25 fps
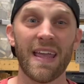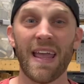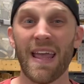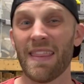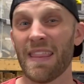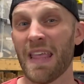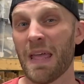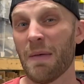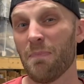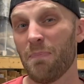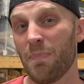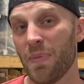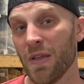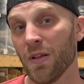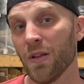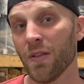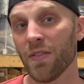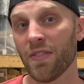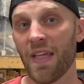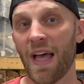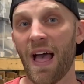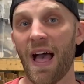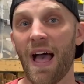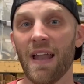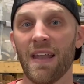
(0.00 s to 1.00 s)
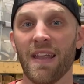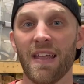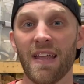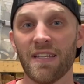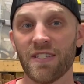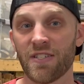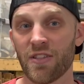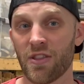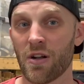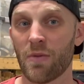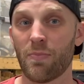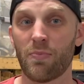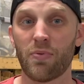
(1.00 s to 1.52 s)
and they build that into
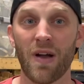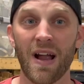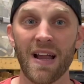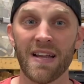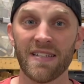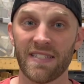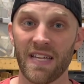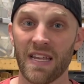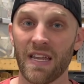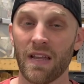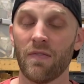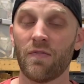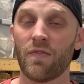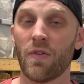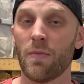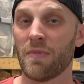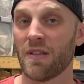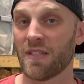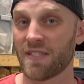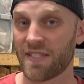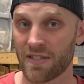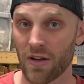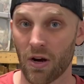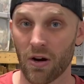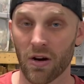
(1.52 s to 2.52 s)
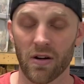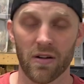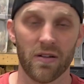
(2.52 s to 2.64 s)
their pricing from the start.